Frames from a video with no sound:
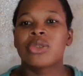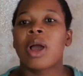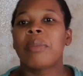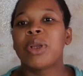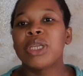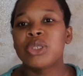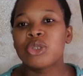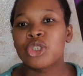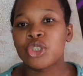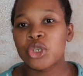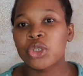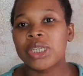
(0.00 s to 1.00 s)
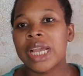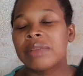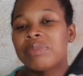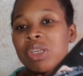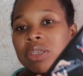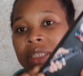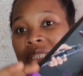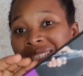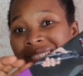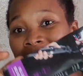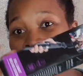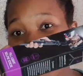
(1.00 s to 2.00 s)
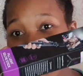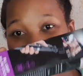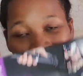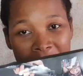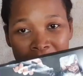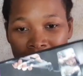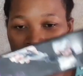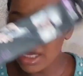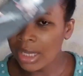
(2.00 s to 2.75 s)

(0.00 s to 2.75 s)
So I'm going to show you guys because this is how it came.